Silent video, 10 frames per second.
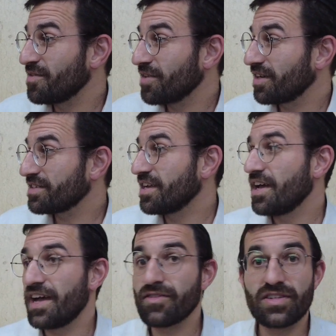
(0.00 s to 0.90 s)
because
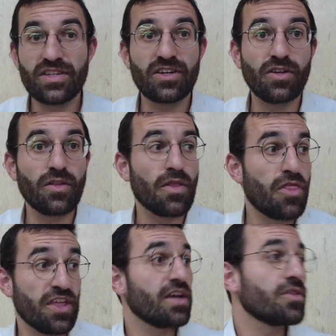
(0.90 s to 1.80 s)
every single
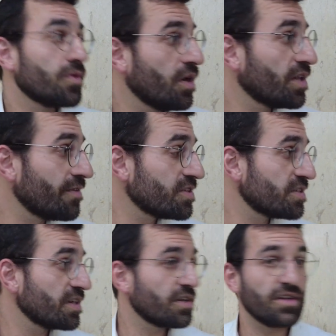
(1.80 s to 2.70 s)
thing in the world, every
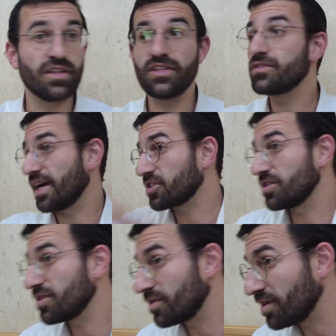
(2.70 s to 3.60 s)
single interaction
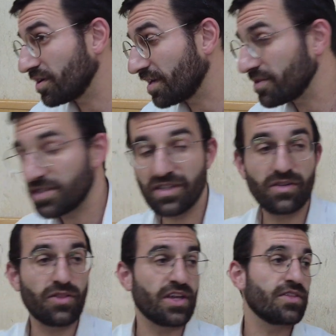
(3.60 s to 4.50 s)
in the world, every single
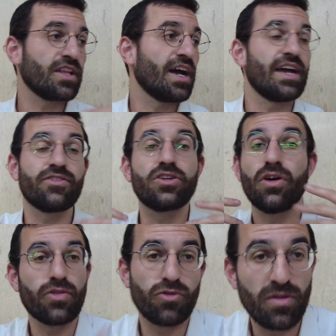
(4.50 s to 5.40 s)
thing that I have to
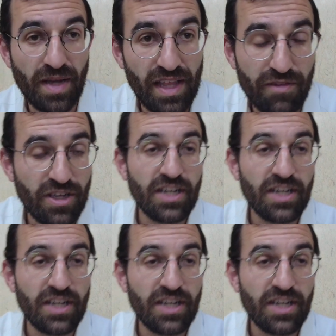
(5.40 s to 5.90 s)
go through in my life,